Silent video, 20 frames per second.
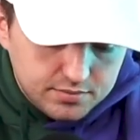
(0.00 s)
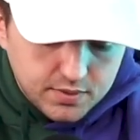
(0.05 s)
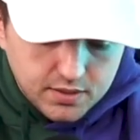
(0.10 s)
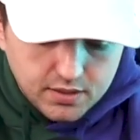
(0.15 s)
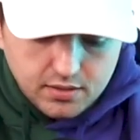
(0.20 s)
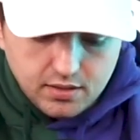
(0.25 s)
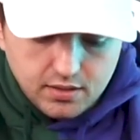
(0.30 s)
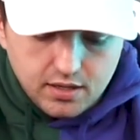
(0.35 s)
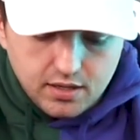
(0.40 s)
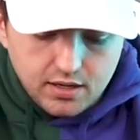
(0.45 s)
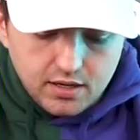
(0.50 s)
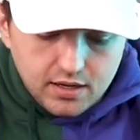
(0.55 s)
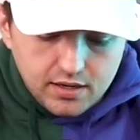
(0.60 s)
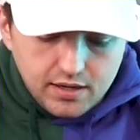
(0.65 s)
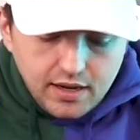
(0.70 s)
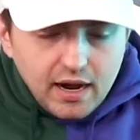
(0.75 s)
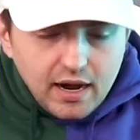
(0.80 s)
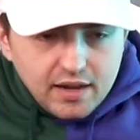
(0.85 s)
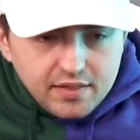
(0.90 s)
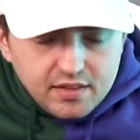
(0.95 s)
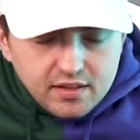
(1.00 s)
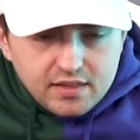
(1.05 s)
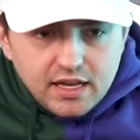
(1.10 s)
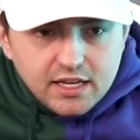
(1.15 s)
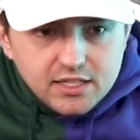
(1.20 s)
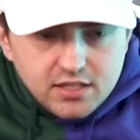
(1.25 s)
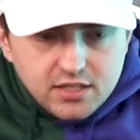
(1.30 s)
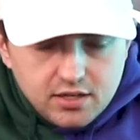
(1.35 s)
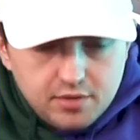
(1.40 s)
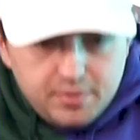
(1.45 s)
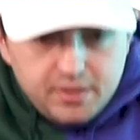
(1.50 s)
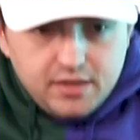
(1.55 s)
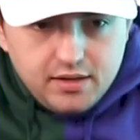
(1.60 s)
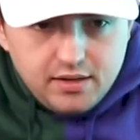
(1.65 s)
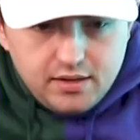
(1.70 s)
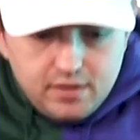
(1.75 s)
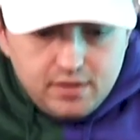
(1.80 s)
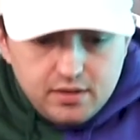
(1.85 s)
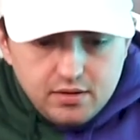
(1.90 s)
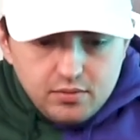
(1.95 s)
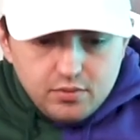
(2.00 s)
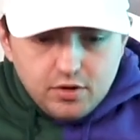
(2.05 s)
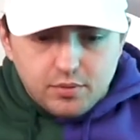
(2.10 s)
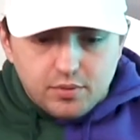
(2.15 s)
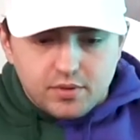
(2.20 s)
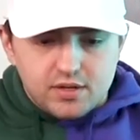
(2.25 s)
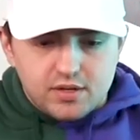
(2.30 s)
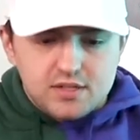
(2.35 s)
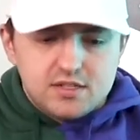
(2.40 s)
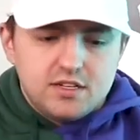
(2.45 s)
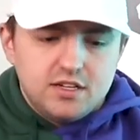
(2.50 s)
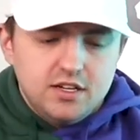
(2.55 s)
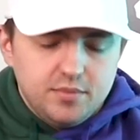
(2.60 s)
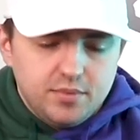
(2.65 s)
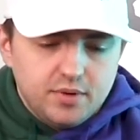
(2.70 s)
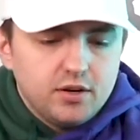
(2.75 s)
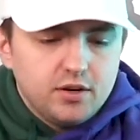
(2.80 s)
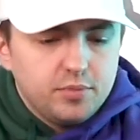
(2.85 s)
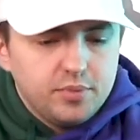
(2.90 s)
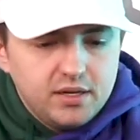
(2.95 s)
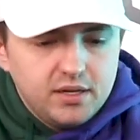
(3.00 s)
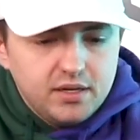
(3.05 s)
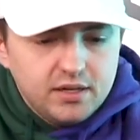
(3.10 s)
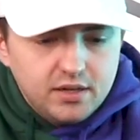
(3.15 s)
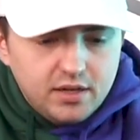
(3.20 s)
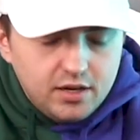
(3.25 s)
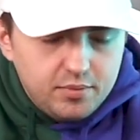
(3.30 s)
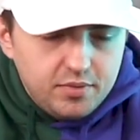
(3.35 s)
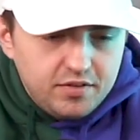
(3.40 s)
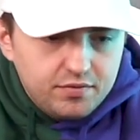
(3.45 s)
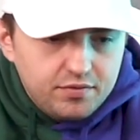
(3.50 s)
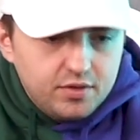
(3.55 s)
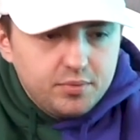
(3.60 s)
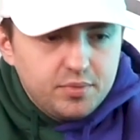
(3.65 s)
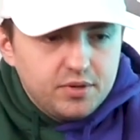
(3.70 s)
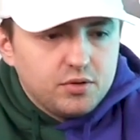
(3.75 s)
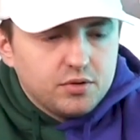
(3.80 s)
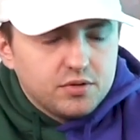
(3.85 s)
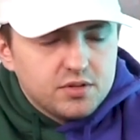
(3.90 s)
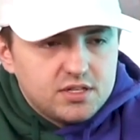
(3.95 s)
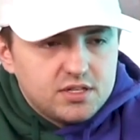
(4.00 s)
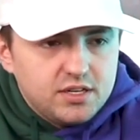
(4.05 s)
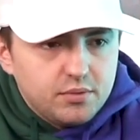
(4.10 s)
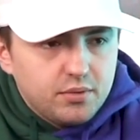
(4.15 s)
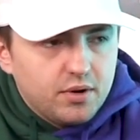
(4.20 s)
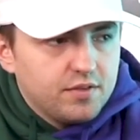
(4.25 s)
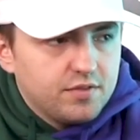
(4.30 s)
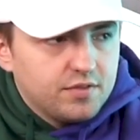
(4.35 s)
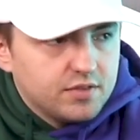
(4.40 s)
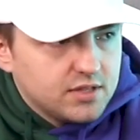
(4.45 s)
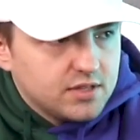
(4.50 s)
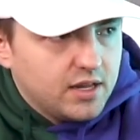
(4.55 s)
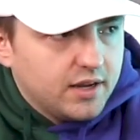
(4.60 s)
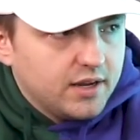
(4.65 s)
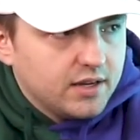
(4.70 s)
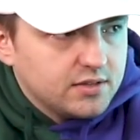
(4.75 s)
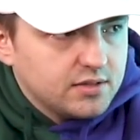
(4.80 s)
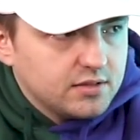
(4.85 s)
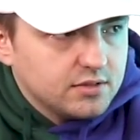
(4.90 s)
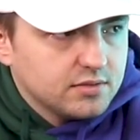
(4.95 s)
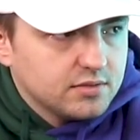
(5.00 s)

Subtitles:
But I think that's going to be what we're going to see, but it'd be cool to see Ravens Lions.